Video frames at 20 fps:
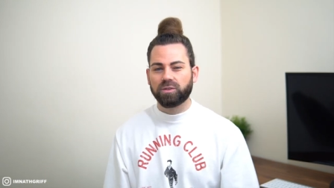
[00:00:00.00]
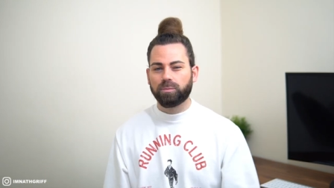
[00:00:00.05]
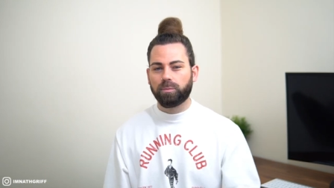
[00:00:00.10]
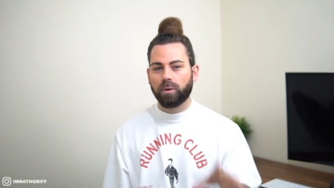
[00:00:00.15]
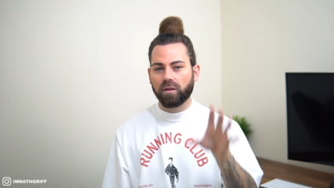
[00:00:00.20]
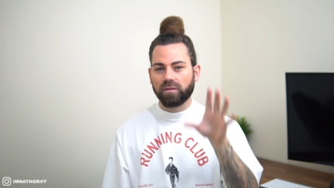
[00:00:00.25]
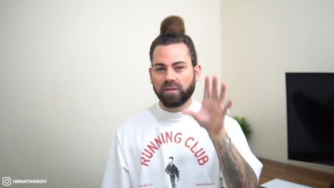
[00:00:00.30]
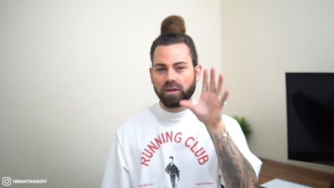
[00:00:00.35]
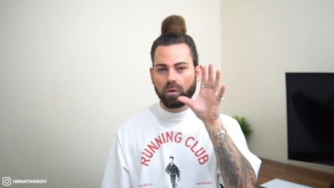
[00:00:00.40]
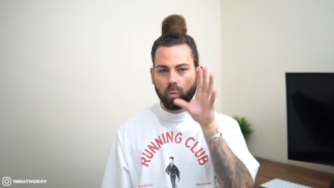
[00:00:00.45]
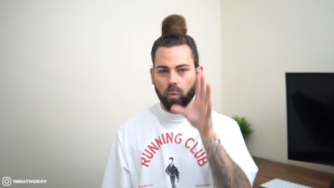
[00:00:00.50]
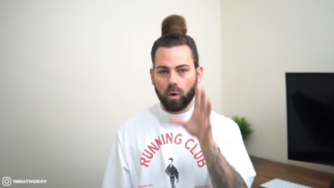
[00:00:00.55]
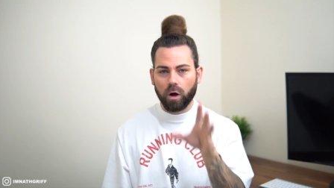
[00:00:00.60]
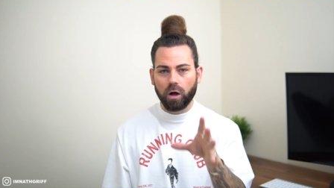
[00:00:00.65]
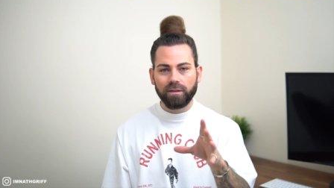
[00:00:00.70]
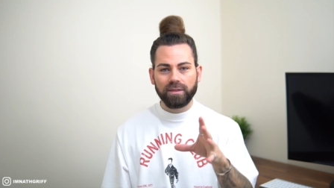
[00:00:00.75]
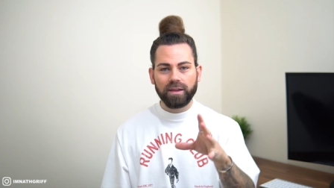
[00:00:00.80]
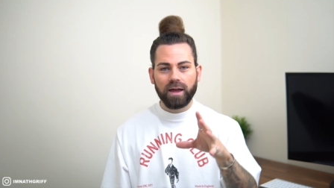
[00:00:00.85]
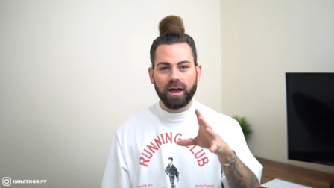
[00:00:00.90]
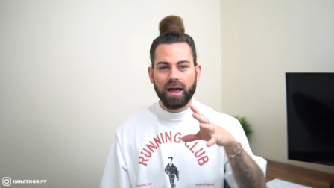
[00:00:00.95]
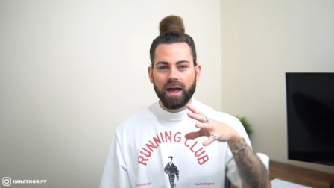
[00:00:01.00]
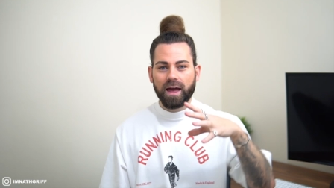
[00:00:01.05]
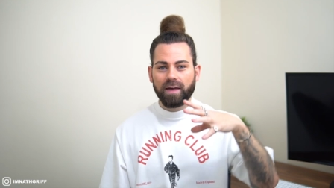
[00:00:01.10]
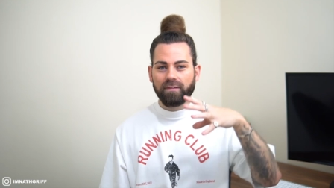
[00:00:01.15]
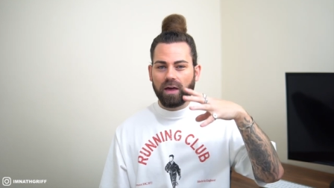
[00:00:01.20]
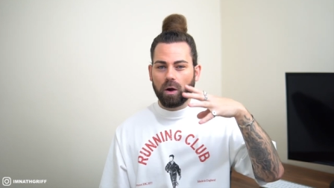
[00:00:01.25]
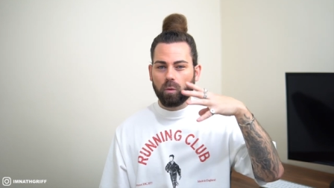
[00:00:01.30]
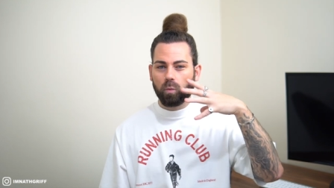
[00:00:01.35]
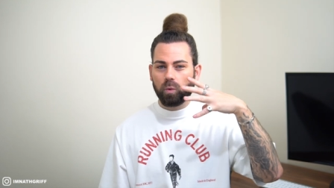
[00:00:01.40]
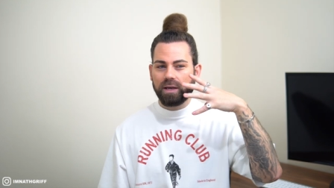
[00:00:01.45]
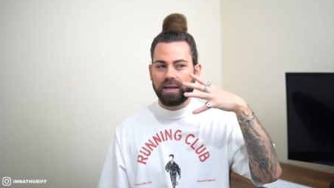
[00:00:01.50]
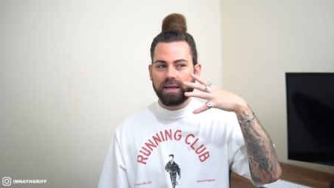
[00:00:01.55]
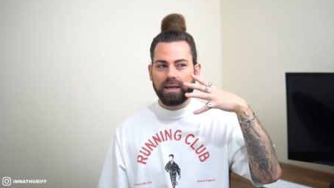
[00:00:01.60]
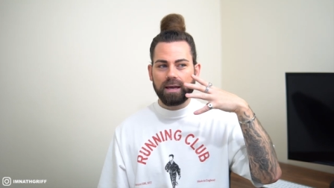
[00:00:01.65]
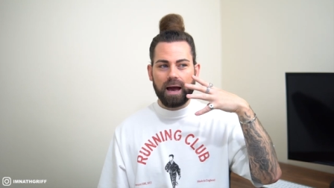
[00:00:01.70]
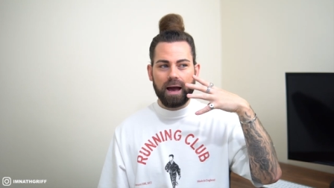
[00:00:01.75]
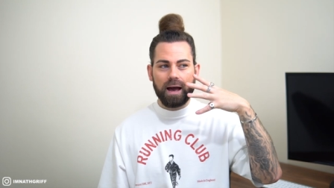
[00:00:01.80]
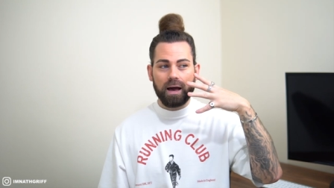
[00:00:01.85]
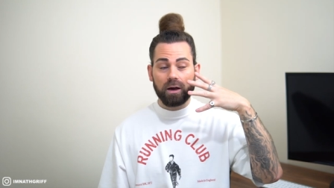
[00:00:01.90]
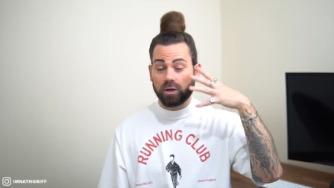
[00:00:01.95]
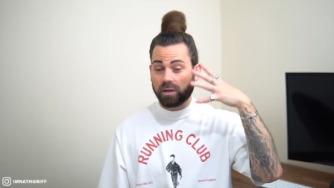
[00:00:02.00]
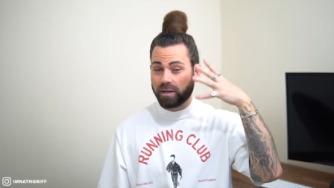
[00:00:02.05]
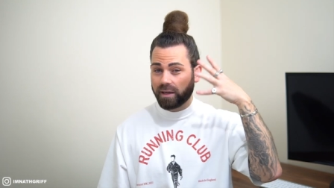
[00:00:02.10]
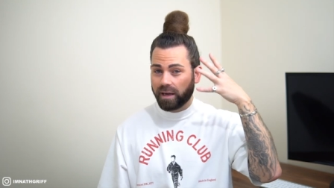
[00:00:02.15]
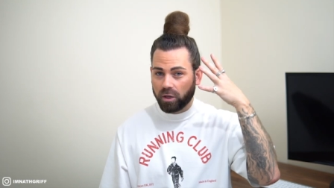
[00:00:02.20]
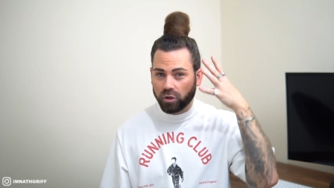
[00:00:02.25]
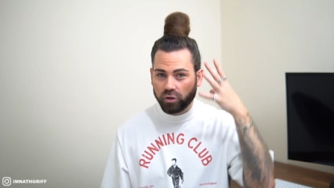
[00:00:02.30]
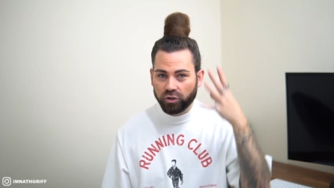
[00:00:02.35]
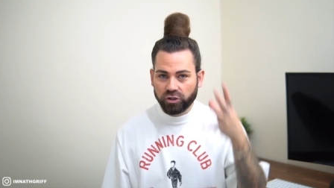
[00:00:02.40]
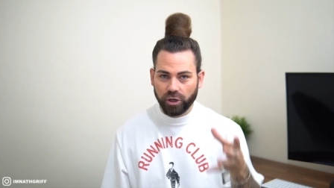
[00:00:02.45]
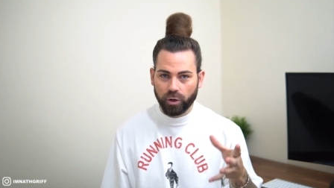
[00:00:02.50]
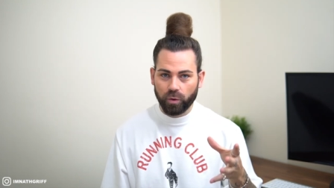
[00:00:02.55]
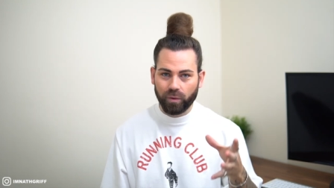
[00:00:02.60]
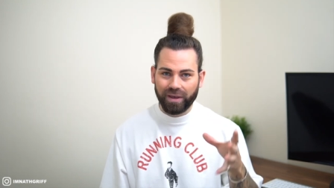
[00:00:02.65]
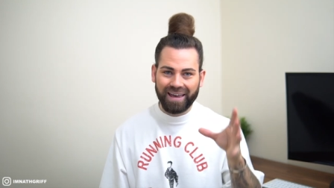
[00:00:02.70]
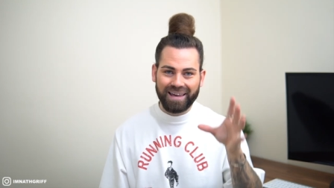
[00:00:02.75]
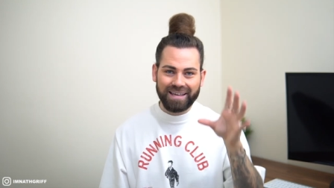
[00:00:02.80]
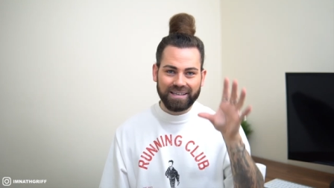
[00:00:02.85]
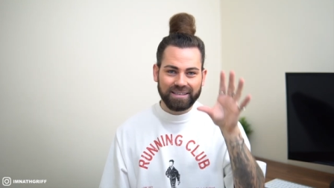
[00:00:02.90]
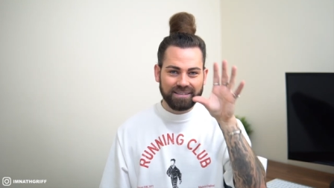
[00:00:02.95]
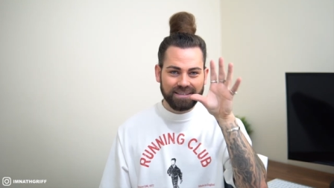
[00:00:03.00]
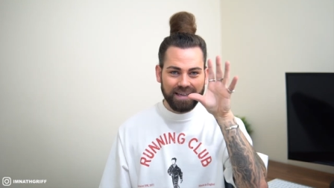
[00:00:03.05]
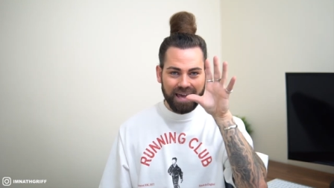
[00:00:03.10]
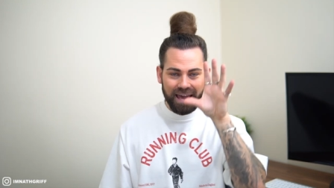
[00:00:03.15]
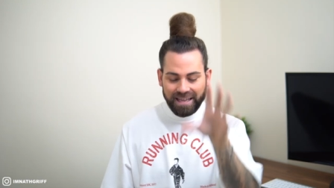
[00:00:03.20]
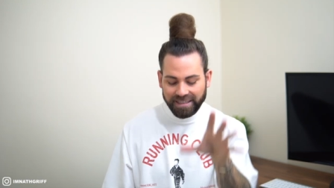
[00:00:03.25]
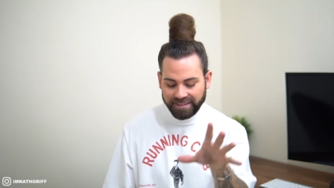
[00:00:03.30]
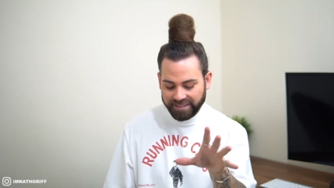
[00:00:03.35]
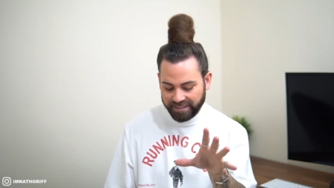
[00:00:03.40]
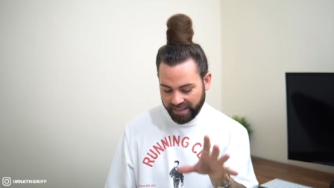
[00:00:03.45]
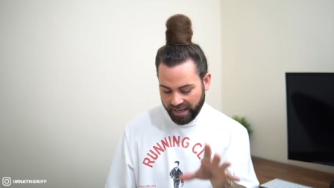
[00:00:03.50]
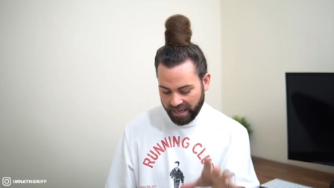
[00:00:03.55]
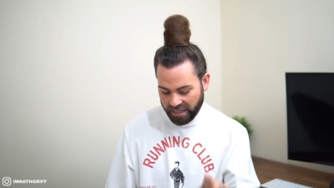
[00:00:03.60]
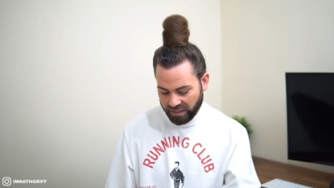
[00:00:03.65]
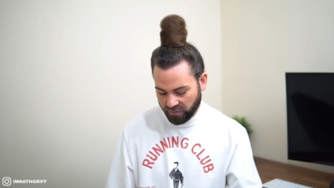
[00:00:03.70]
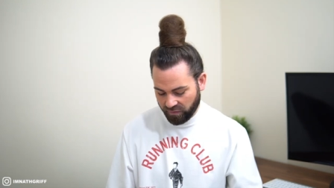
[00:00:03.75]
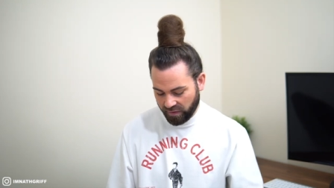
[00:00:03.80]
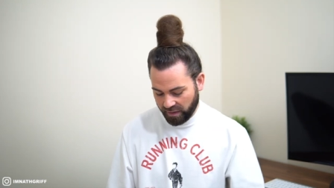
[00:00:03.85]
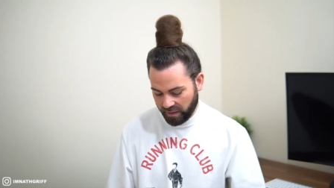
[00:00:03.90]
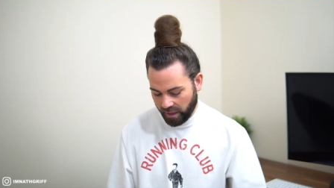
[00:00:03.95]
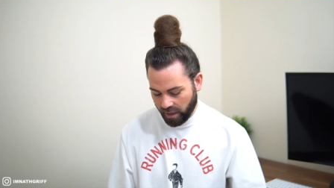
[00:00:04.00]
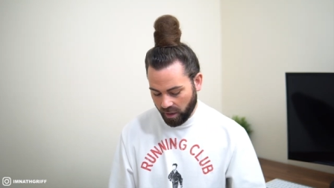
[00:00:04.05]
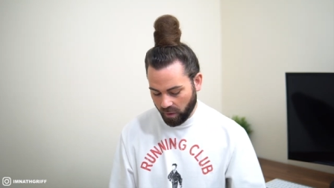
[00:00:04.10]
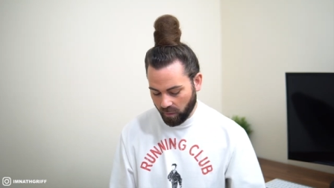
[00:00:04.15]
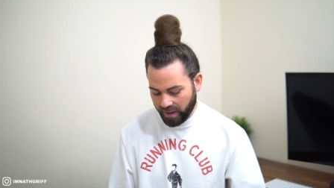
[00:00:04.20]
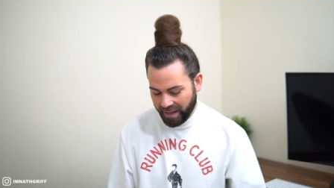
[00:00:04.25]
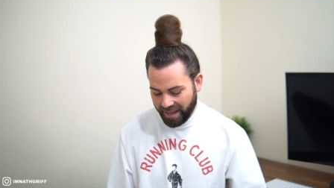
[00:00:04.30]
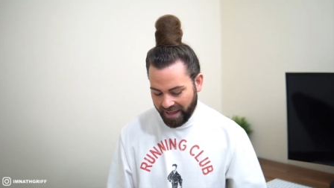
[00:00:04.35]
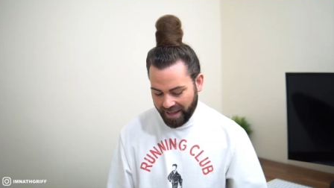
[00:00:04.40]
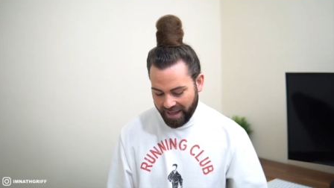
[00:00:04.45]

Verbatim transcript: but the one that we are gonna kind of showcase in today's video